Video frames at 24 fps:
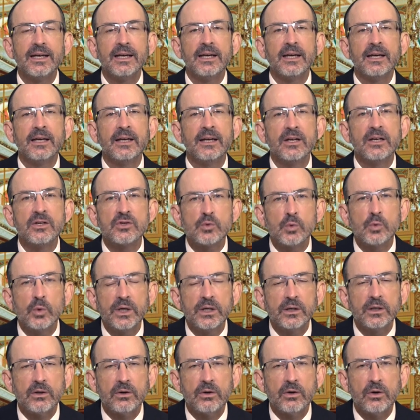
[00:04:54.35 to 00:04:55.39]
In His
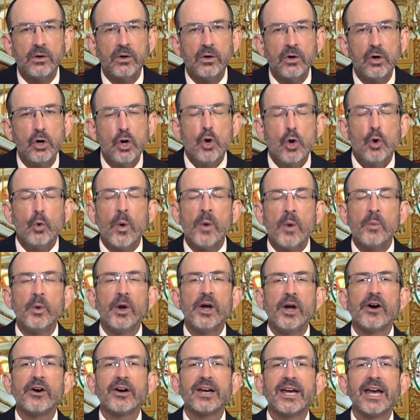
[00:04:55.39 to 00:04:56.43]
will, when we are